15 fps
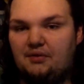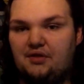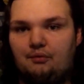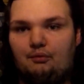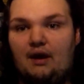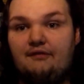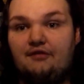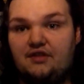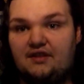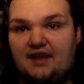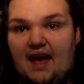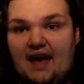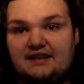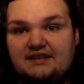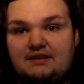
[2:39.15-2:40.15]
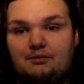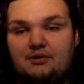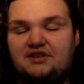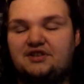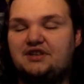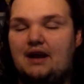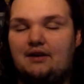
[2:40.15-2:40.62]
but they waited for the taxi,
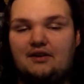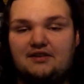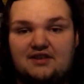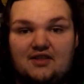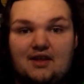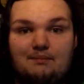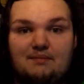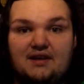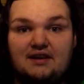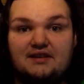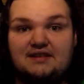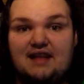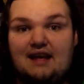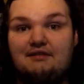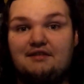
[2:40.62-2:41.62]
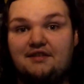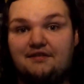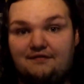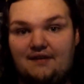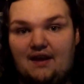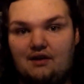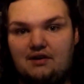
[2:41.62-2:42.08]
which shout-outs to them because that was
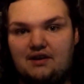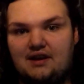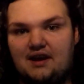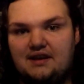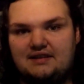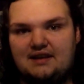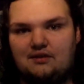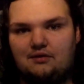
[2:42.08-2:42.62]
very nice.